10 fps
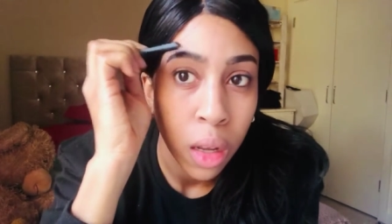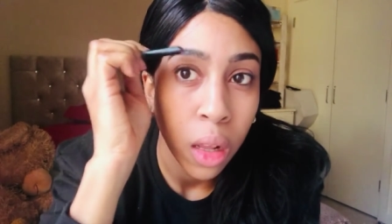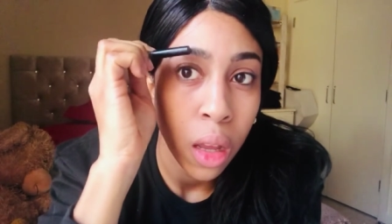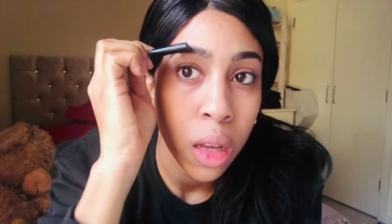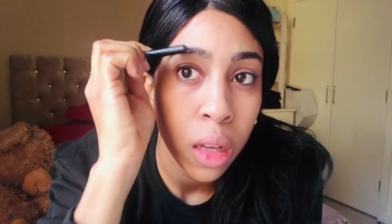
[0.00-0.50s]

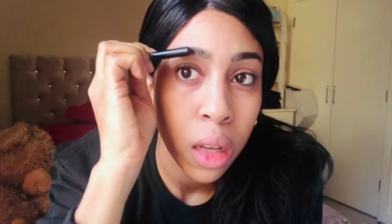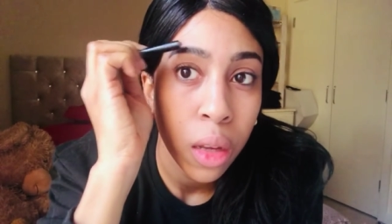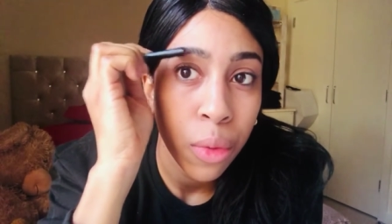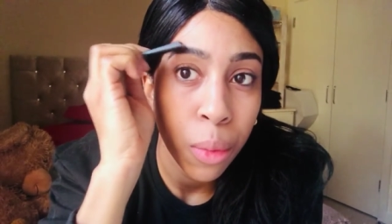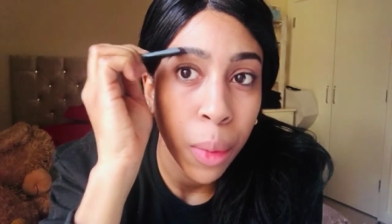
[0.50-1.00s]
like
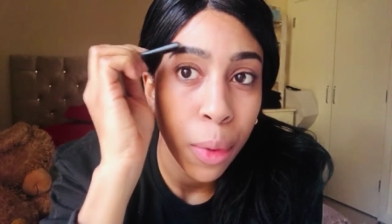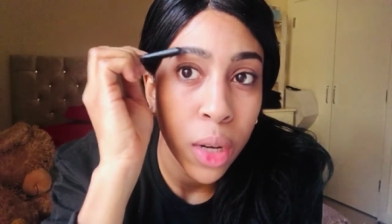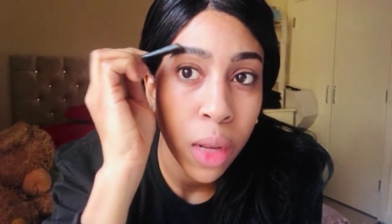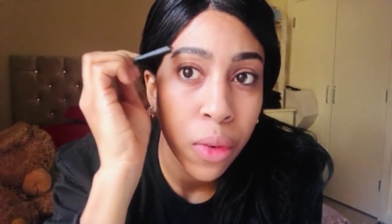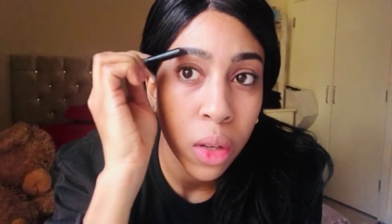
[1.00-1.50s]
from a
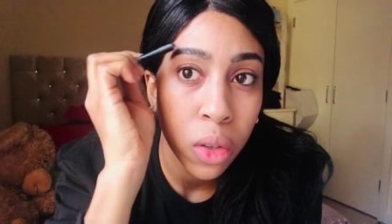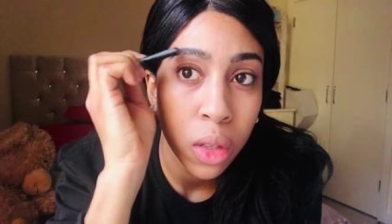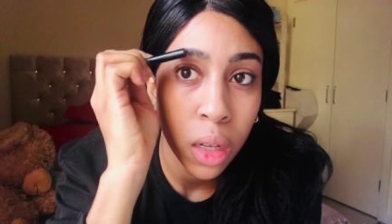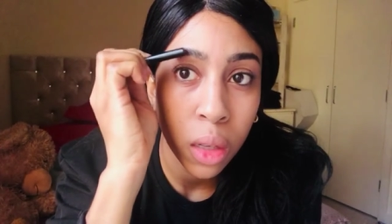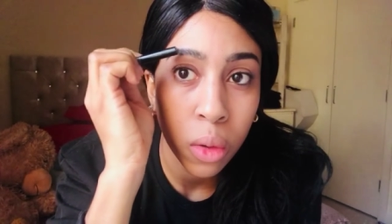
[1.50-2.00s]
previous
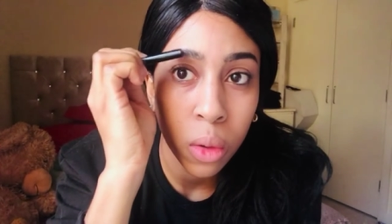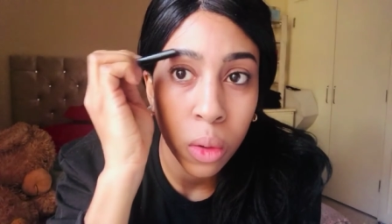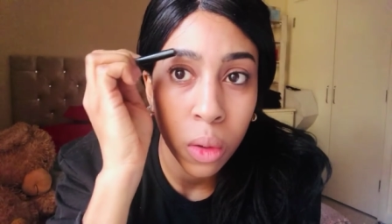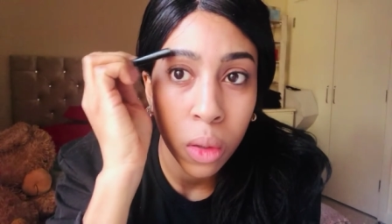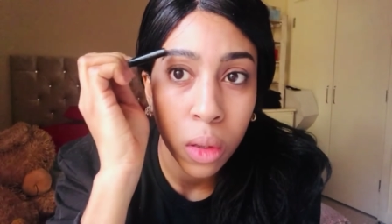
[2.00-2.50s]

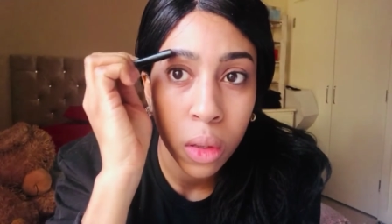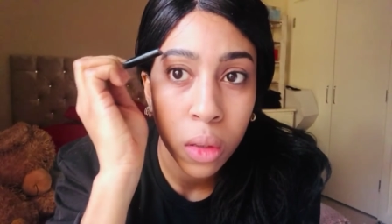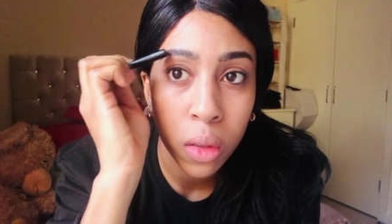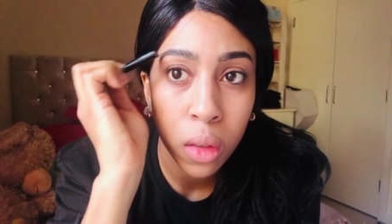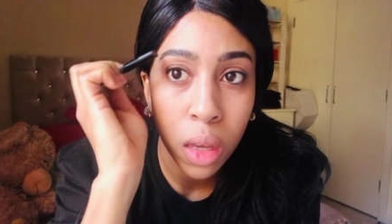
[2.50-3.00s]
decor
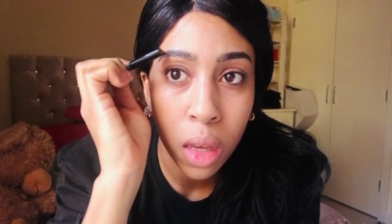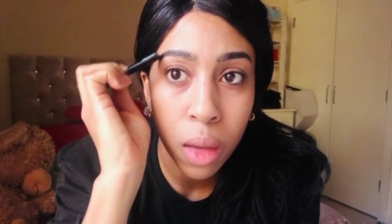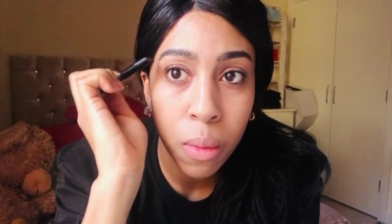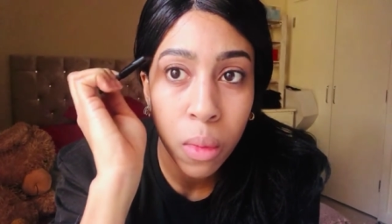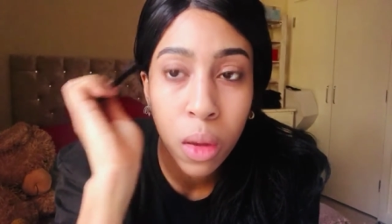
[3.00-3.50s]

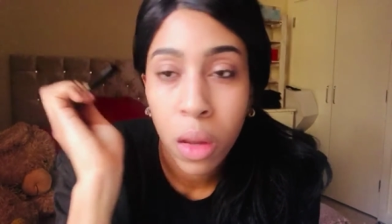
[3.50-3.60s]
scheme